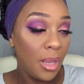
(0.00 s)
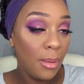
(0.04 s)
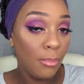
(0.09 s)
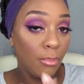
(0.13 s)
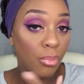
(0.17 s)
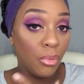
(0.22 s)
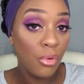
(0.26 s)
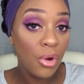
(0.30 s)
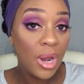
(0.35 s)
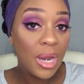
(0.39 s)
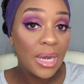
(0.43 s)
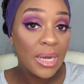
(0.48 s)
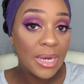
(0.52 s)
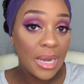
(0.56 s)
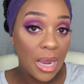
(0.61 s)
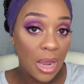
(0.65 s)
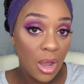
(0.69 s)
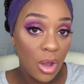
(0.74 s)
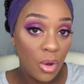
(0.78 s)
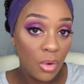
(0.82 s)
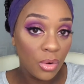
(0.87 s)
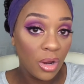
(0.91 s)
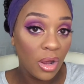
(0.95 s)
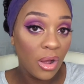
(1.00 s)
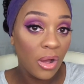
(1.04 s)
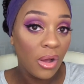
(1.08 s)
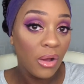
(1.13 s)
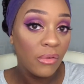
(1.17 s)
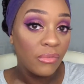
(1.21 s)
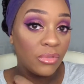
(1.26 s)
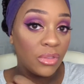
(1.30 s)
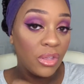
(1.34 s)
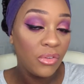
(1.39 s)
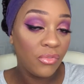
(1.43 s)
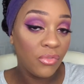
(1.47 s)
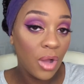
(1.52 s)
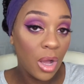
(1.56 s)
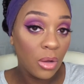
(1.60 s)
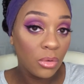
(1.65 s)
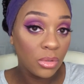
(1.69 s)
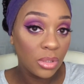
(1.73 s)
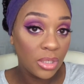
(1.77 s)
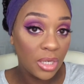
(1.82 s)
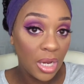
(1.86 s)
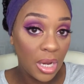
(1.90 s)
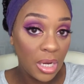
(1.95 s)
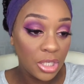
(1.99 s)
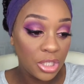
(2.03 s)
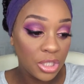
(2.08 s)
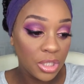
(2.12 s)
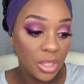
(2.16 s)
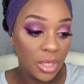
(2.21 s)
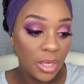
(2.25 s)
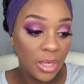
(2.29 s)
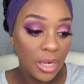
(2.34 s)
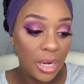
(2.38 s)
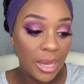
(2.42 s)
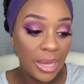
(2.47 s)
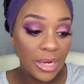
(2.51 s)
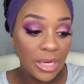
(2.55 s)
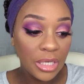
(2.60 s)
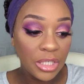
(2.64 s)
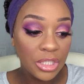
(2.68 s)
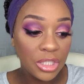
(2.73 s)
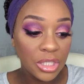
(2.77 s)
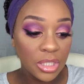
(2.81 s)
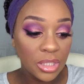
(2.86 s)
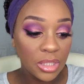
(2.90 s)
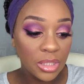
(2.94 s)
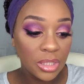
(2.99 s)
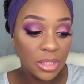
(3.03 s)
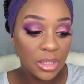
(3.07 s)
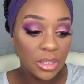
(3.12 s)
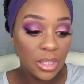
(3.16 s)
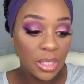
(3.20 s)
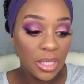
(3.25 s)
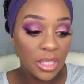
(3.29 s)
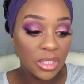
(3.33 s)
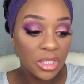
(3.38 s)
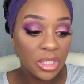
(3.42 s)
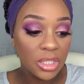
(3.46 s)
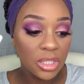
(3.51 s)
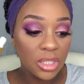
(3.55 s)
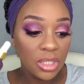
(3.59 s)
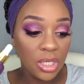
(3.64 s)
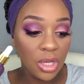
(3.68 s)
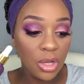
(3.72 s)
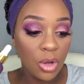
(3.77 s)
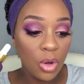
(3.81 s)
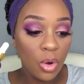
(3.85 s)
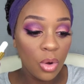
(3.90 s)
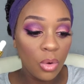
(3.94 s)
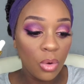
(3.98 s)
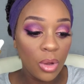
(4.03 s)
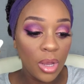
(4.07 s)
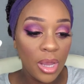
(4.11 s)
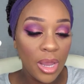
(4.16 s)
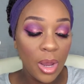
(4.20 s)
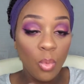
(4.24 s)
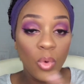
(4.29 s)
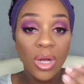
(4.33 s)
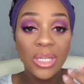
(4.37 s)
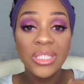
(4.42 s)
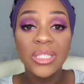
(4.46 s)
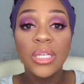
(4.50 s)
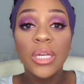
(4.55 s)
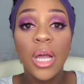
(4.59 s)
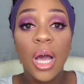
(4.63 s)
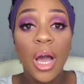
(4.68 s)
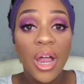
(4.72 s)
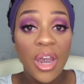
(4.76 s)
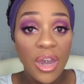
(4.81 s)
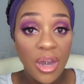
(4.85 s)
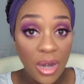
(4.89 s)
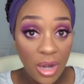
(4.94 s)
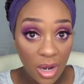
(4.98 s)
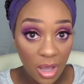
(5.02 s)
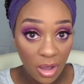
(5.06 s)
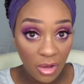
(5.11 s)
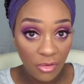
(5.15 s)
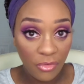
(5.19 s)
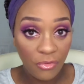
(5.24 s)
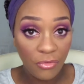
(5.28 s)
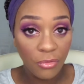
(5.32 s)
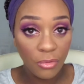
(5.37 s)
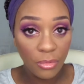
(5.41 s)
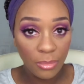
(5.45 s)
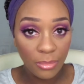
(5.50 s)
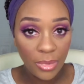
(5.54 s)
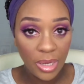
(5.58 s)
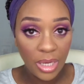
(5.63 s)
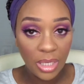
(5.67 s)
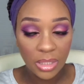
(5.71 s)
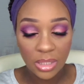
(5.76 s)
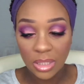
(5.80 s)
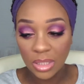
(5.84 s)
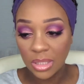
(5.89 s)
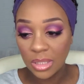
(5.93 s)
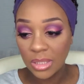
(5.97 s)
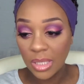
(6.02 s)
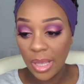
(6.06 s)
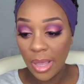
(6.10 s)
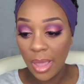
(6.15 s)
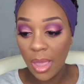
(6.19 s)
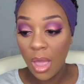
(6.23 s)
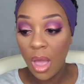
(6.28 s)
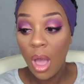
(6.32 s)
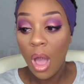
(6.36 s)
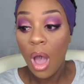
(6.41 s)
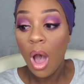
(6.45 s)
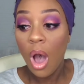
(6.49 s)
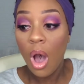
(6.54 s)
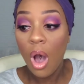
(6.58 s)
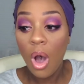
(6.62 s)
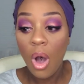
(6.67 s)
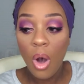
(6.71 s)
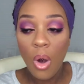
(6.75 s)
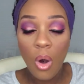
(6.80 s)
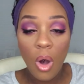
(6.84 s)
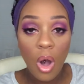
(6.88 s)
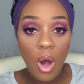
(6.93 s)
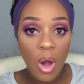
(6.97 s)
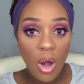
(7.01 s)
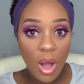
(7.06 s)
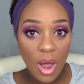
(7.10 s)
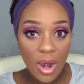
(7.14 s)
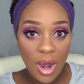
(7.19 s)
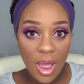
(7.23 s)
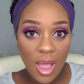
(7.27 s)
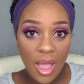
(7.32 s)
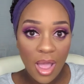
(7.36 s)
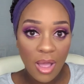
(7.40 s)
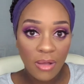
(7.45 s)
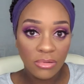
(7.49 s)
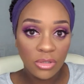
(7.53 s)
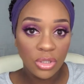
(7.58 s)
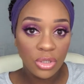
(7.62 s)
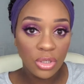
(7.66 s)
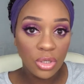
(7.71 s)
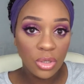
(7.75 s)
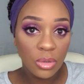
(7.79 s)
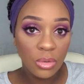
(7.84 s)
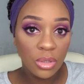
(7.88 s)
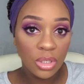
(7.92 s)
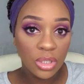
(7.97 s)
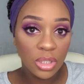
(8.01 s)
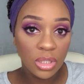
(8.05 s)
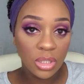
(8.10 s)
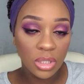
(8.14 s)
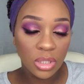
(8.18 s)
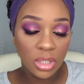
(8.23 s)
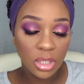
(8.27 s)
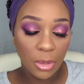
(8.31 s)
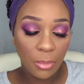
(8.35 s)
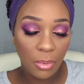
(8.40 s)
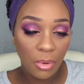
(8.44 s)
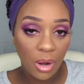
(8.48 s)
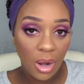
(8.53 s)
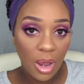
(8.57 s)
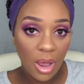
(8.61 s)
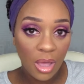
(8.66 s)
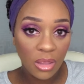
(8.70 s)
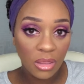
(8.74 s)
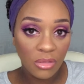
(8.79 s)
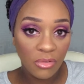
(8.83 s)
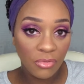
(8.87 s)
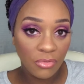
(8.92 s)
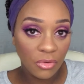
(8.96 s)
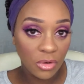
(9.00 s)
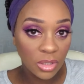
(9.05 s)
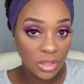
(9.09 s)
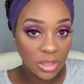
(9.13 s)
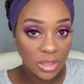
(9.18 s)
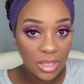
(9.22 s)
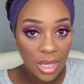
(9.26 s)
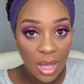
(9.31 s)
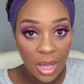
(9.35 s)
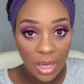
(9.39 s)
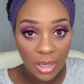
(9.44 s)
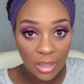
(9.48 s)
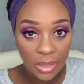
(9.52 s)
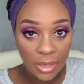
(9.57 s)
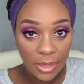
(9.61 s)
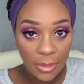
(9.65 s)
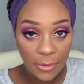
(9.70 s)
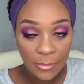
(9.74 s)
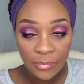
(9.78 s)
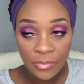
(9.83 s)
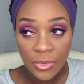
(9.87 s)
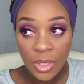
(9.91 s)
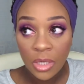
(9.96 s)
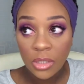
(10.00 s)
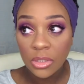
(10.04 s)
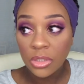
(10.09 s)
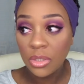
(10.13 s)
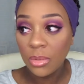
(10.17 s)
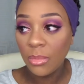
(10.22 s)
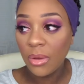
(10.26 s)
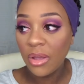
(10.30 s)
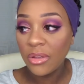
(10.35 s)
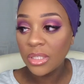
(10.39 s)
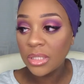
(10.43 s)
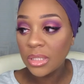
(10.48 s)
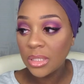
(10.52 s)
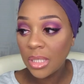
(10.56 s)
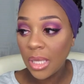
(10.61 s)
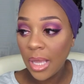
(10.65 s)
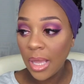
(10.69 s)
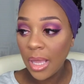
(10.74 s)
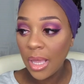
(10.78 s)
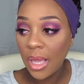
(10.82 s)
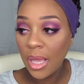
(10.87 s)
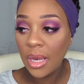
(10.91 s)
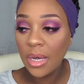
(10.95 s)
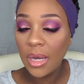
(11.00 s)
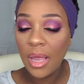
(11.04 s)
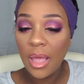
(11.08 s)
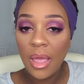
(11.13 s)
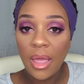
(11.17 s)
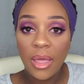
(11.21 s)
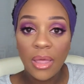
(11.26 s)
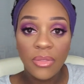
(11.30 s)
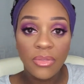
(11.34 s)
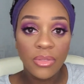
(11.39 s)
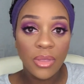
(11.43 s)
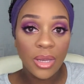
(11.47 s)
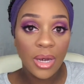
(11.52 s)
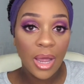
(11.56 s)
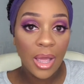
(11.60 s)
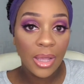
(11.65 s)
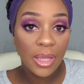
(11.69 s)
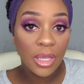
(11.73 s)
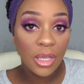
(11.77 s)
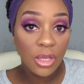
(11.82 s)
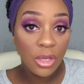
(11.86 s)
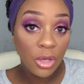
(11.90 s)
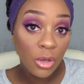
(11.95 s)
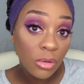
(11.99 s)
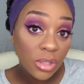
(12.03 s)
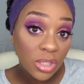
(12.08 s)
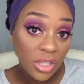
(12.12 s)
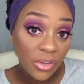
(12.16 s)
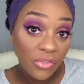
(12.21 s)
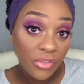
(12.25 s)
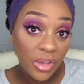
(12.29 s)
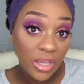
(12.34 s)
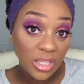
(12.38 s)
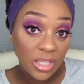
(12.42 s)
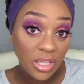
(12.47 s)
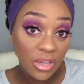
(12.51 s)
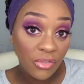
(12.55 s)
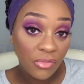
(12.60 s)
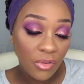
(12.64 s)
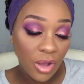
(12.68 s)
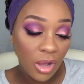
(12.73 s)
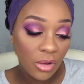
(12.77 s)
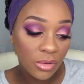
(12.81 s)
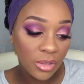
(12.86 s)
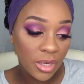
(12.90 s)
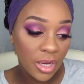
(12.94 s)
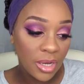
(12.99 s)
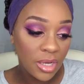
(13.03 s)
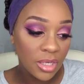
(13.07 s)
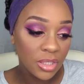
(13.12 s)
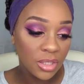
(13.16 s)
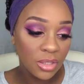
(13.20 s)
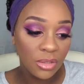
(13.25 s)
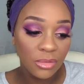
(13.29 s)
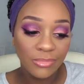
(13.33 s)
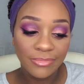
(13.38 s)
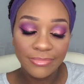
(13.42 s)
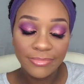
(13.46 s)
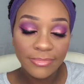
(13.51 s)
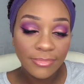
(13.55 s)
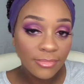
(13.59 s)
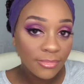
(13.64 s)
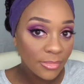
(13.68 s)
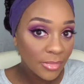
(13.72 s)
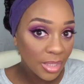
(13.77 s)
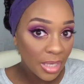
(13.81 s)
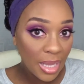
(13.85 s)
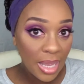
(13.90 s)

the breakdown of the foundation, and it wasn't enough for me to say, oh, all I have to do is just apply the Farsali to my skin and then I can use the Fenty foundation.